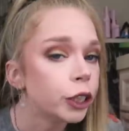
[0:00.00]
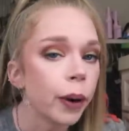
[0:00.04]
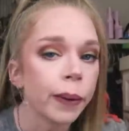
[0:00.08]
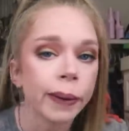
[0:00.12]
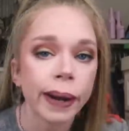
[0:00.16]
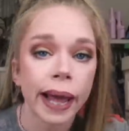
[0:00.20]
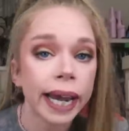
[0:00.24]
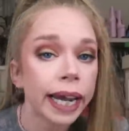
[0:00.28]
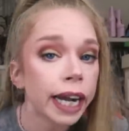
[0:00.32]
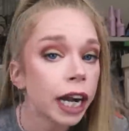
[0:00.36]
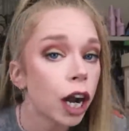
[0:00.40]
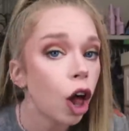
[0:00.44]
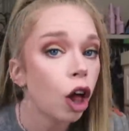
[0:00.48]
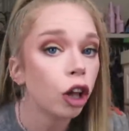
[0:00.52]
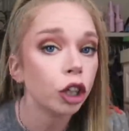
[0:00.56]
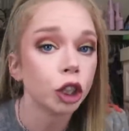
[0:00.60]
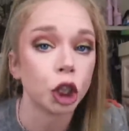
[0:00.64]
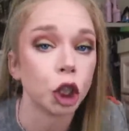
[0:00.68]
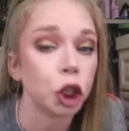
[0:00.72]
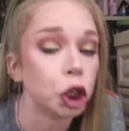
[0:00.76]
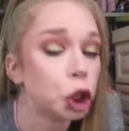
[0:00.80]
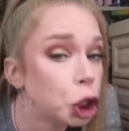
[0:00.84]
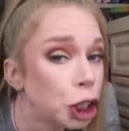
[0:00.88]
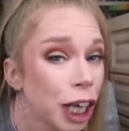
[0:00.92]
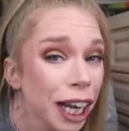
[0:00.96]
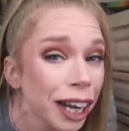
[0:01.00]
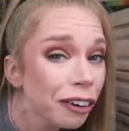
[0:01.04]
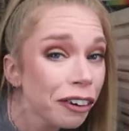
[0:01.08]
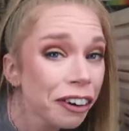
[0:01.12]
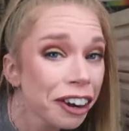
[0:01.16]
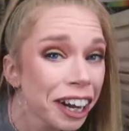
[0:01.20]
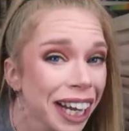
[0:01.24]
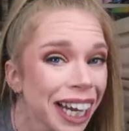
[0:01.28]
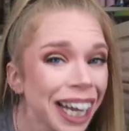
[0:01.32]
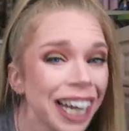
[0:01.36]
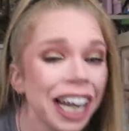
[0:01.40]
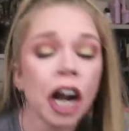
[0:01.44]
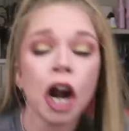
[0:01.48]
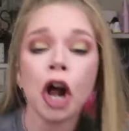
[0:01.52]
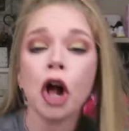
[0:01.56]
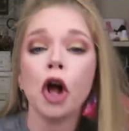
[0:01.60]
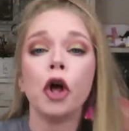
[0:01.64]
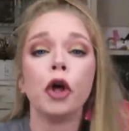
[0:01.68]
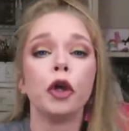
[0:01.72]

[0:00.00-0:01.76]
donate it all to charity.